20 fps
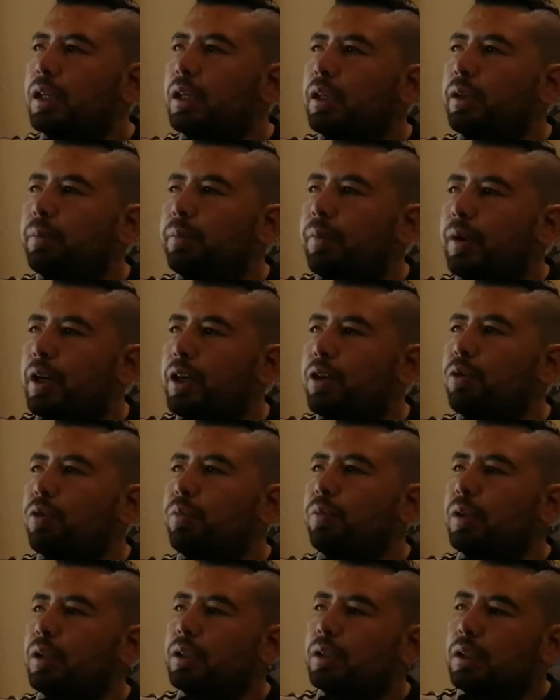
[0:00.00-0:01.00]

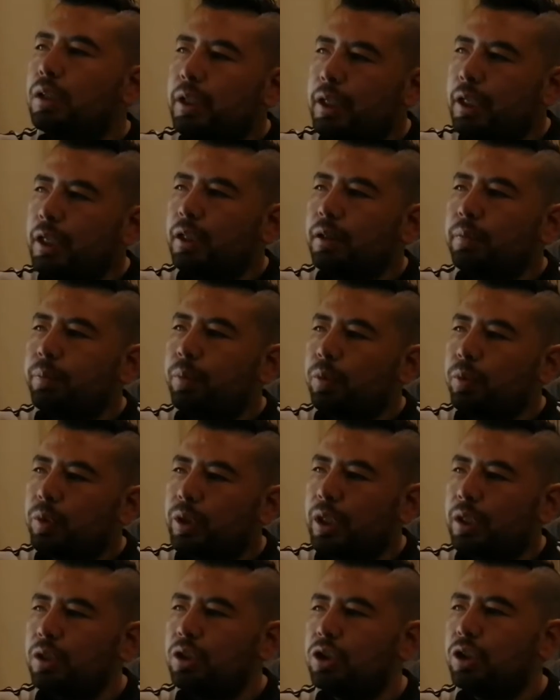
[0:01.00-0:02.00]
Environment, link,
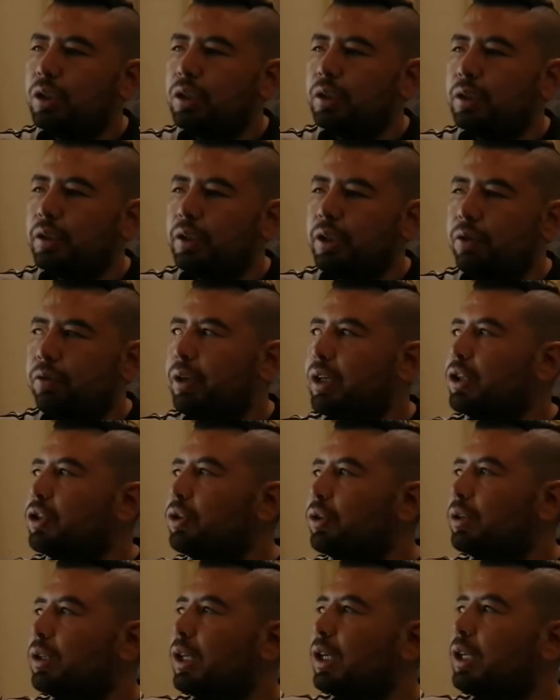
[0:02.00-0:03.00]
potential, interaction,